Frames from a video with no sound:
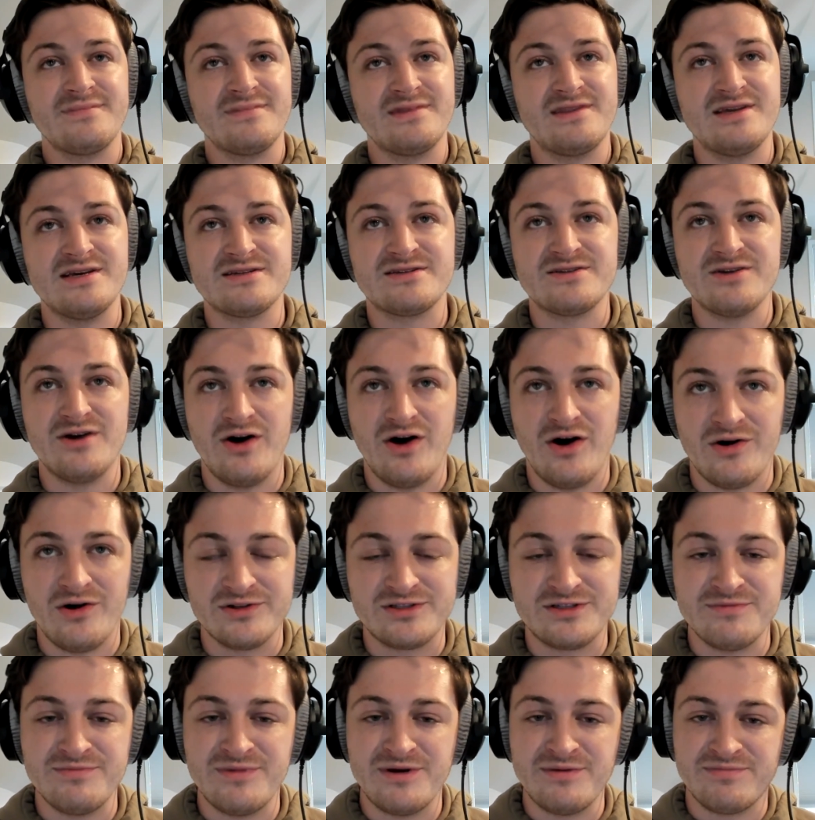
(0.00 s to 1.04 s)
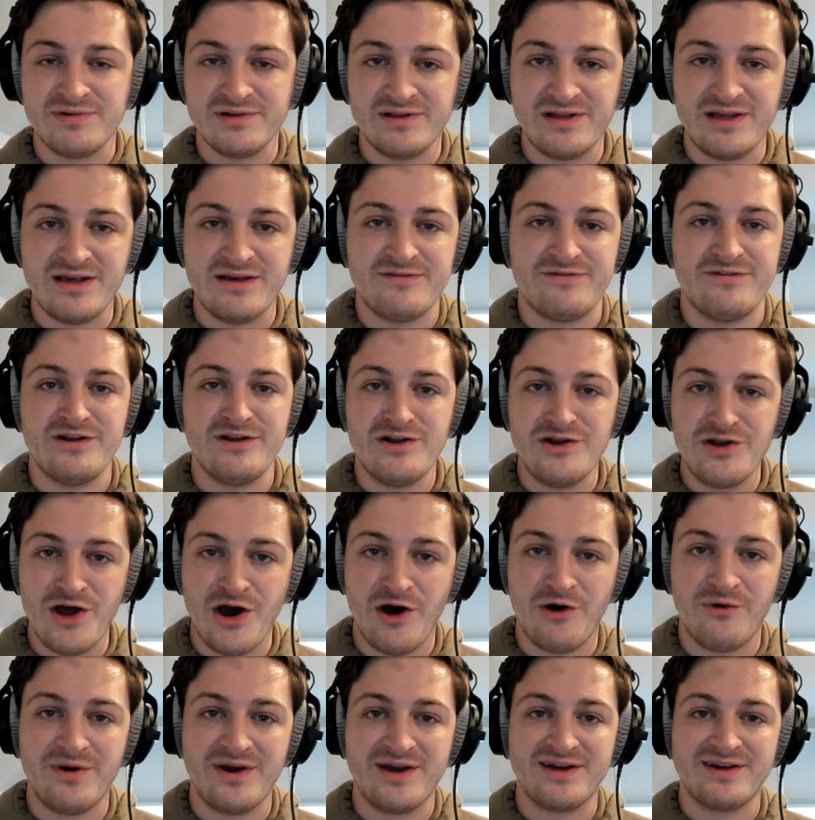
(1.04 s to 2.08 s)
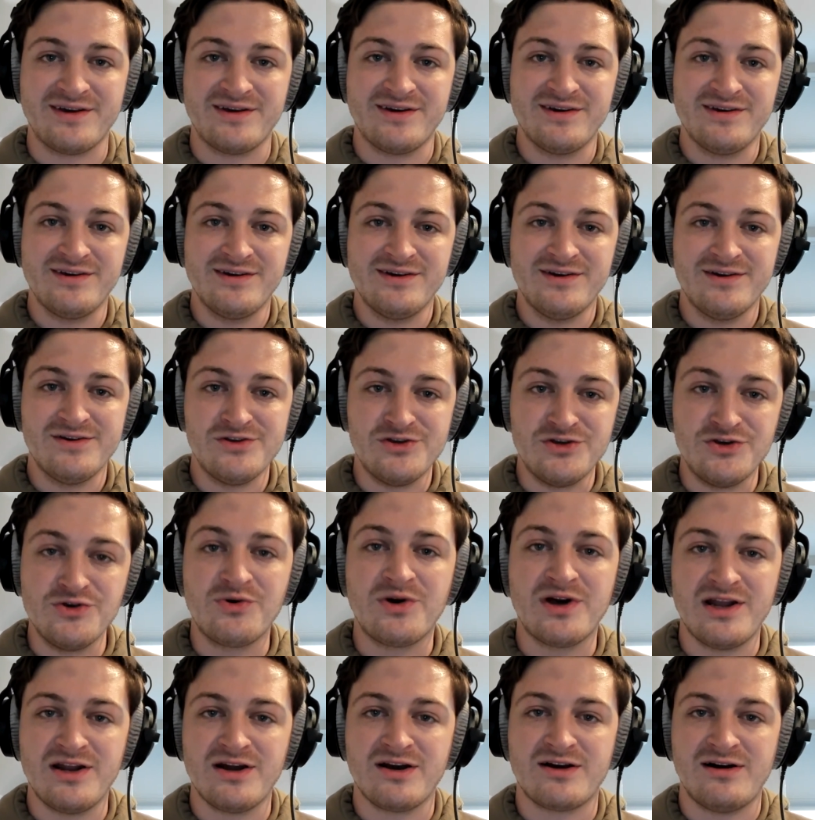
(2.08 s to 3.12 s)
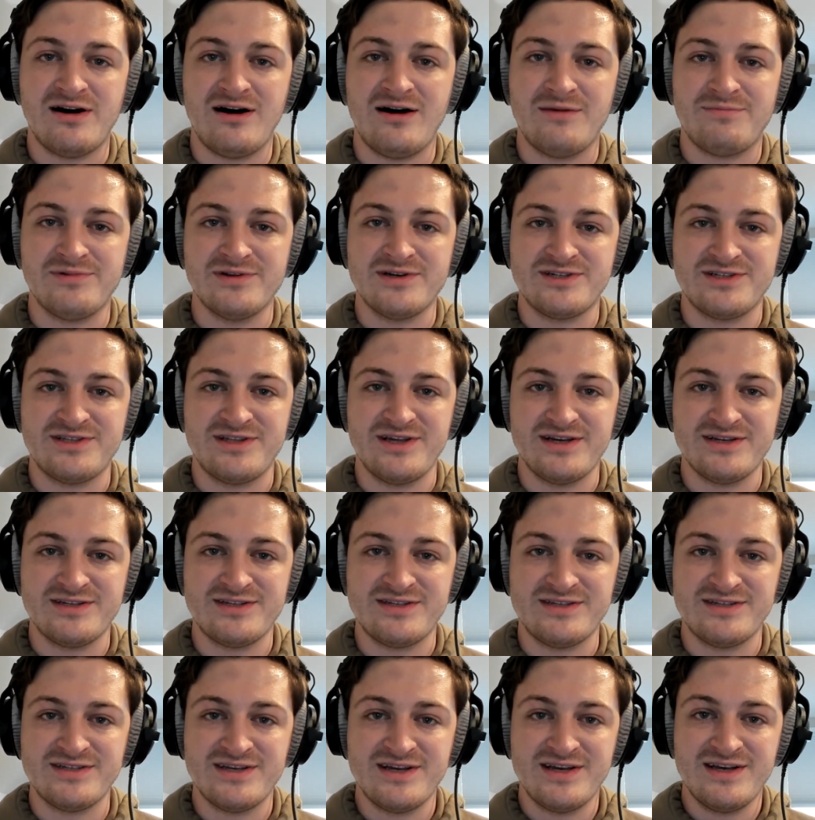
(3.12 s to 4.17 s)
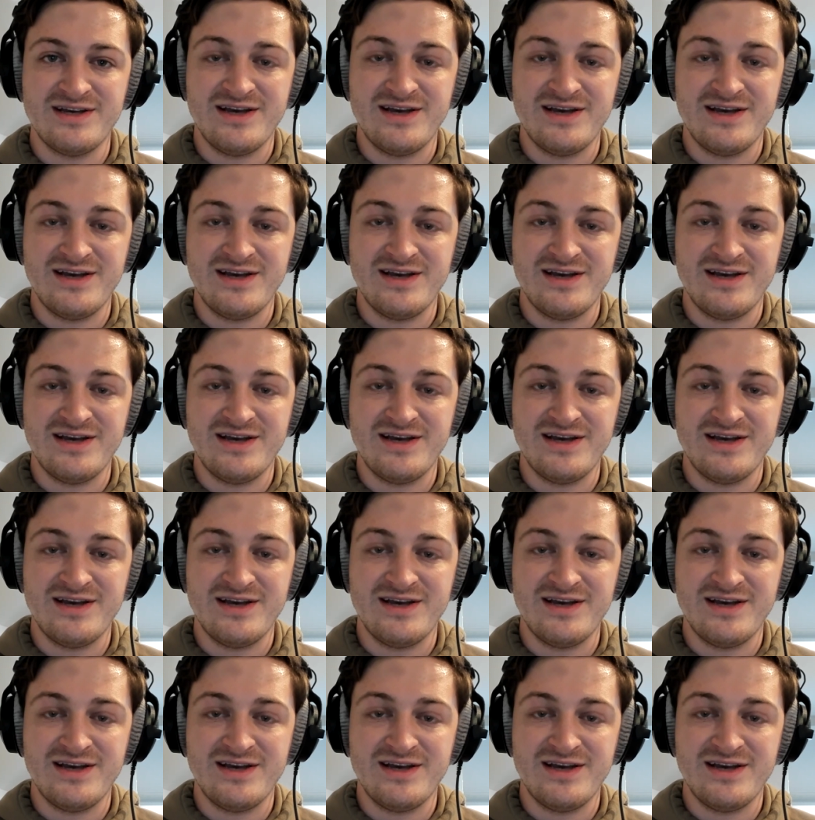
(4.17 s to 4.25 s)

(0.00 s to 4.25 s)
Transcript: this ultimate belief in knowing you can accomplish this,